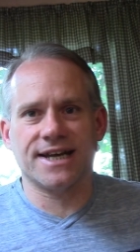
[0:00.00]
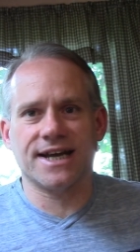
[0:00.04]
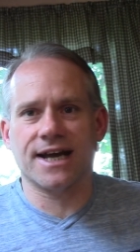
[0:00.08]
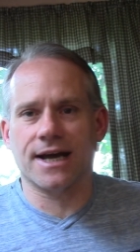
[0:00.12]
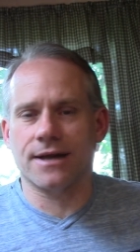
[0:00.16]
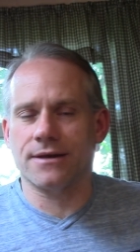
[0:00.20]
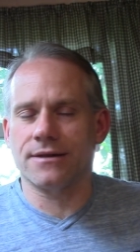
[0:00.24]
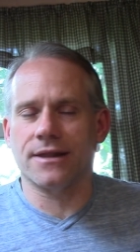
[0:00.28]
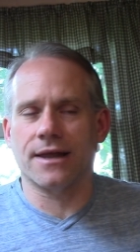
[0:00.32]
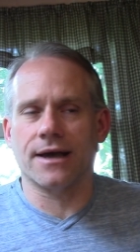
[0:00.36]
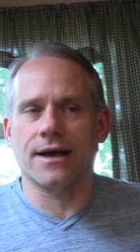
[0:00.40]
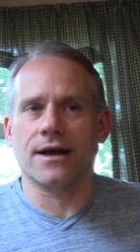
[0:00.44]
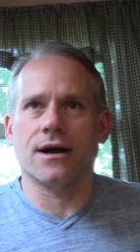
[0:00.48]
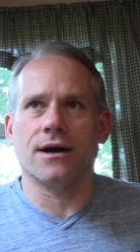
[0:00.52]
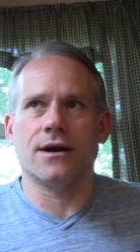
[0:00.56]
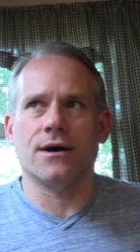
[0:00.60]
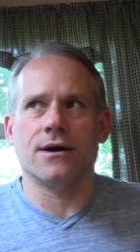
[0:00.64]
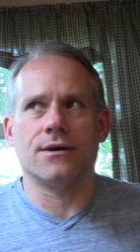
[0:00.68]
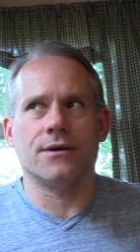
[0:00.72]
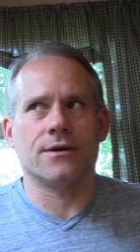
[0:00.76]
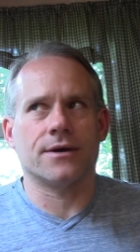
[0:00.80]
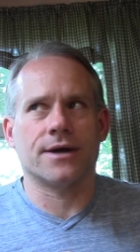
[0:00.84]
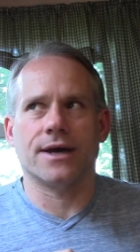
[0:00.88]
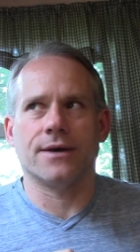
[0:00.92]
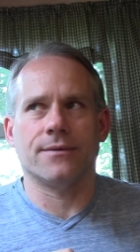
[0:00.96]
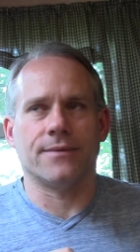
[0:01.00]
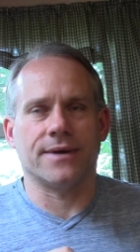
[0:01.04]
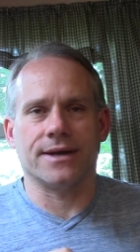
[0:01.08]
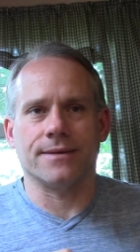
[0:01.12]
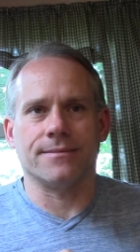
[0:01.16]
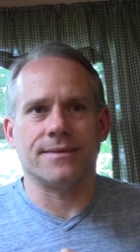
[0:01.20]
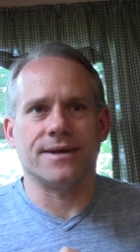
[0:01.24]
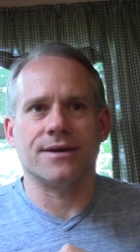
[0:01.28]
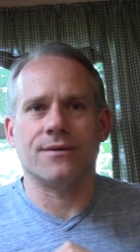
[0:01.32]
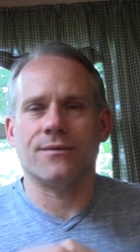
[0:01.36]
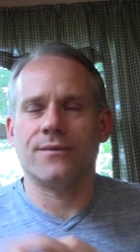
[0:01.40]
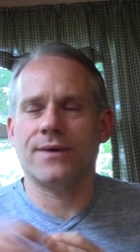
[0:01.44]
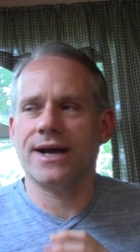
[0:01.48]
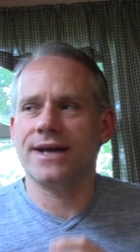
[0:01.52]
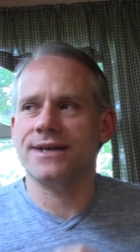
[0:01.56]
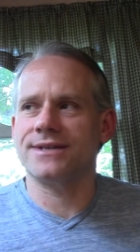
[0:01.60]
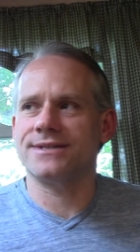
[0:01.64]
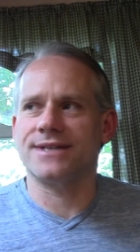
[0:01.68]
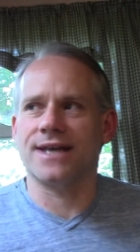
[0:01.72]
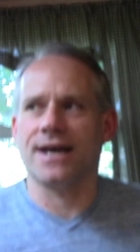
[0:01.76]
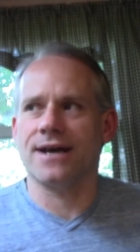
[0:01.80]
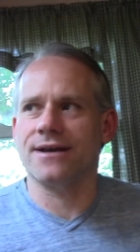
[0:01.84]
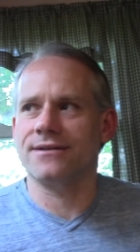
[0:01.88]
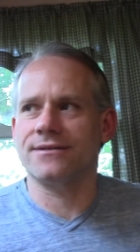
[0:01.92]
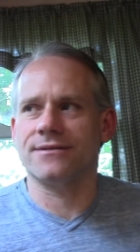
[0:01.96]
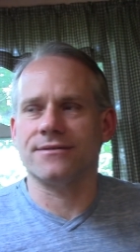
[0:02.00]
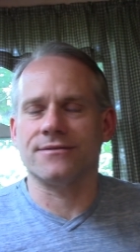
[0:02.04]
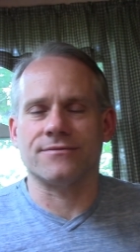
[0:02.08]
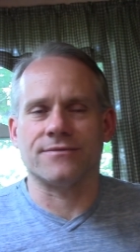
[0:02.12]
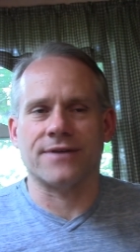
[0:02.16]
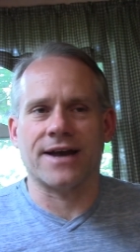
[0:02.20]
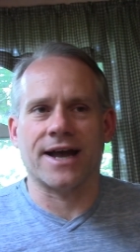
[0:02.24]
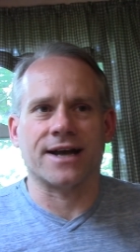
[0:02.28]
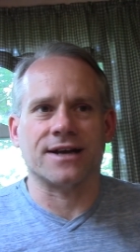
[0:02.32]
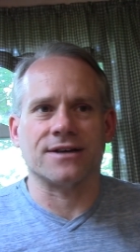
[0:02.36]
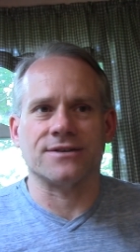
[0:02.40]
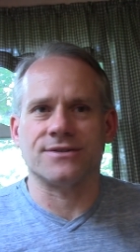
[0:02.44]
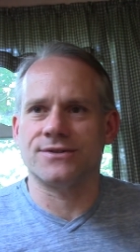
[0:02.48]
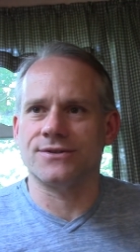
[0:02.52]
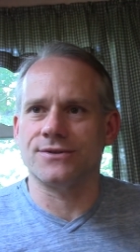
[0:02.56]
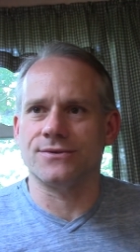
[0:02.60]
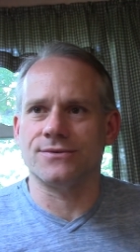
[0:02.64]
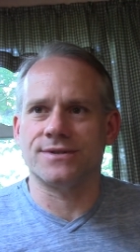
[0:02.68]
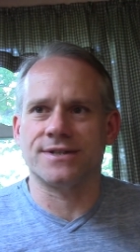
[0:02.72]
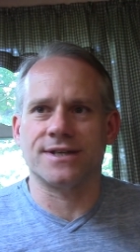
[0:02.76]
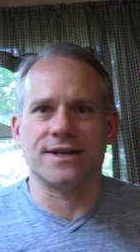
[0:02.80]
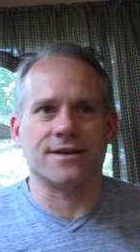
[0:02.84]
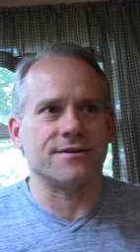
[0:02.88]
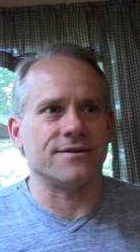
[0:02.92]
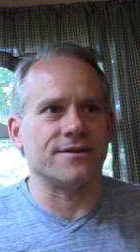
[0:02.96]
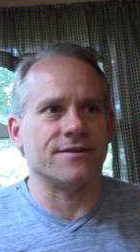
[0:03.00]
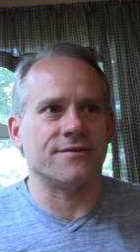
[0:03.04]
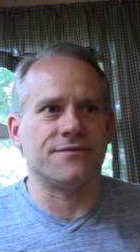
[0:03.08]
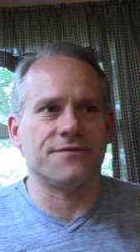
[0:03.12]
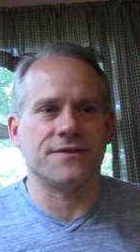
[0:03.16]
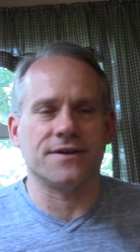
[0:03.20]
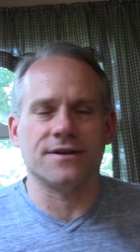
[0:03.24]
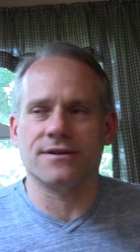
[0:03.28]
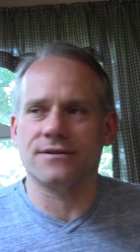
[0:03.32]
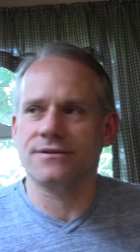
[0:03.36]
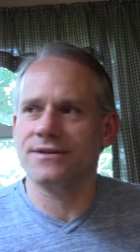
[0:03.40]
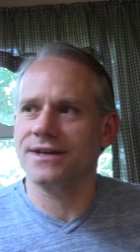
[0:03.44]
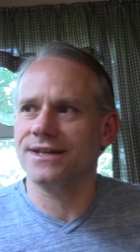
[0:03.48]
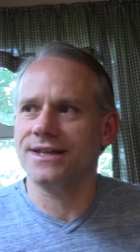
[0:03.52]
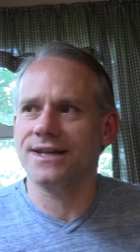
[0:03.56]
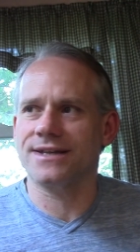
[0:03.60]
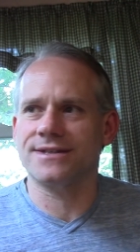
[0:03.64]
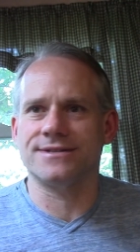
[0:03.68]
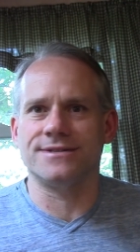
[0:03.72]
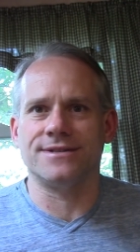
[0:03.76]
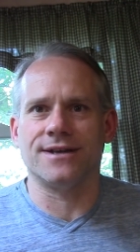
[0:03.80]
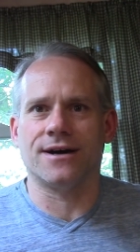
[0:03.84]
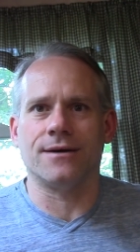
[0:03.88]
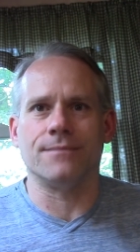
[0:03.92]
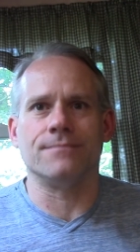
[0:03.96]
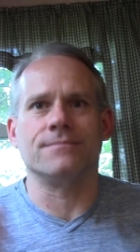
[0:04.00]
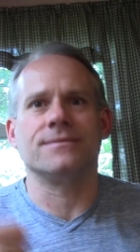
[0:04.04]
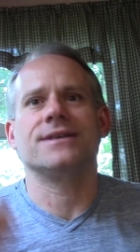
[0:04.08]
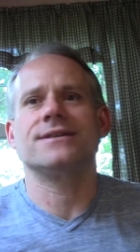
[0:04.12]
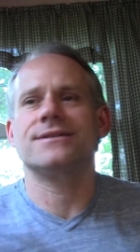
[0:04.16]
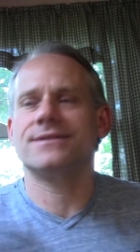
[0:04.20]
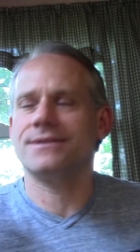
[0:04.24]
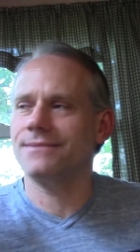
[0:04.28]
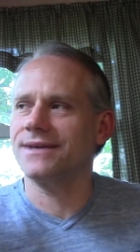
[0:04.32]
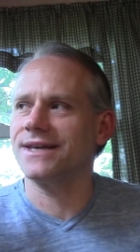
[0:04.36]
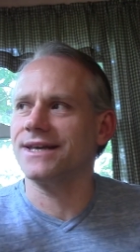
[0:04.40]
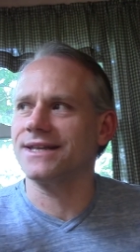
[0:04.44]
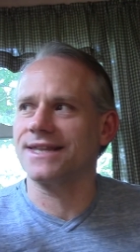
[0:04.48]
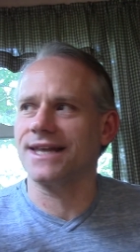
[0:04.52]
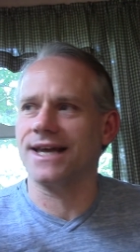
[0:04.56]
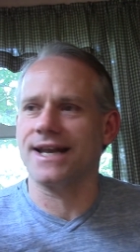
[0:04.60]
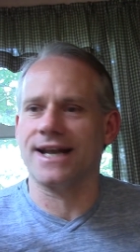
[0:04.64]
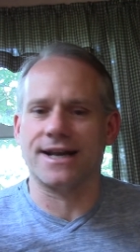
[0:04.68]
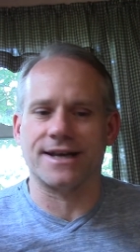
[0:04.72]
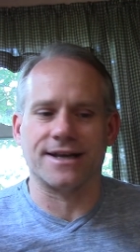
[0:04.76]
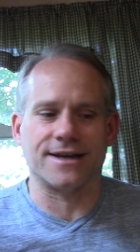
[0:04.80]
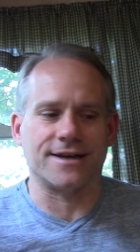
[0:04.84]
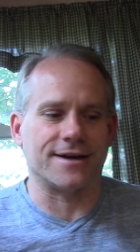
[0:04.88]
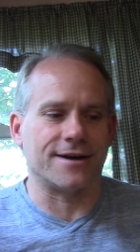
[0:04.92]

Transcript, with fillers: I'm like, oh, okay, wait a minute, why is that? rack of suits here in the field. Like that's dumb. Someone get that out of here.